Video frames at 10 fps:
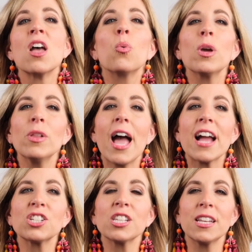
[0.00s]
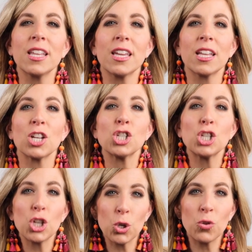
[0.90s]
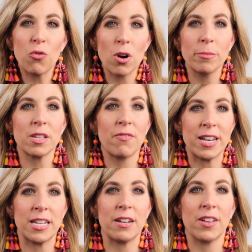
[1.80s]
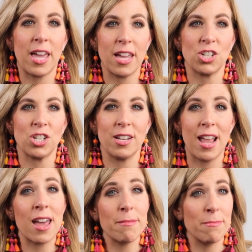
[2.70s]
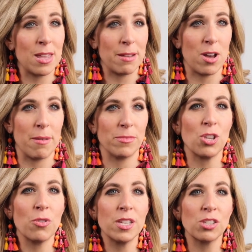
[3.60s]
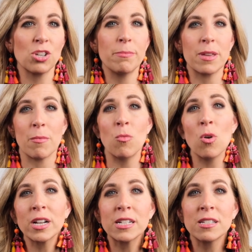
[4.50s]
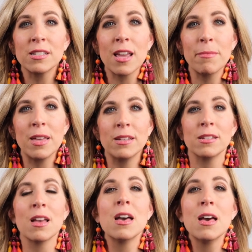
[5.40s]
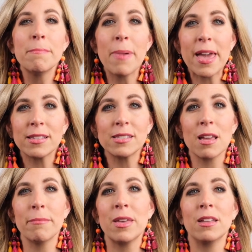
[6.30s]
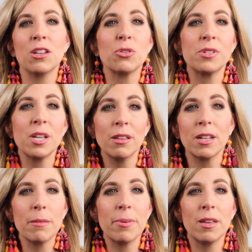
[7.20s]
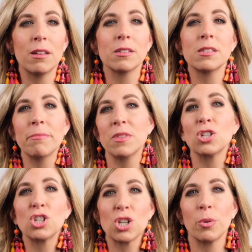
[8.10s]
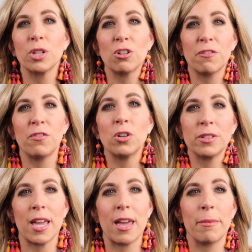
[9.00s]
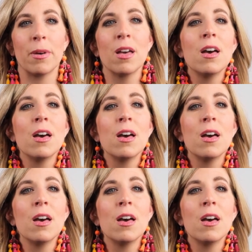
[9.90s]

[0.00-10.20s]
we will actually need 2 forms of identification at a minimum. So this could be a mortgage statement, bank statement, utility bill, something showing your full name.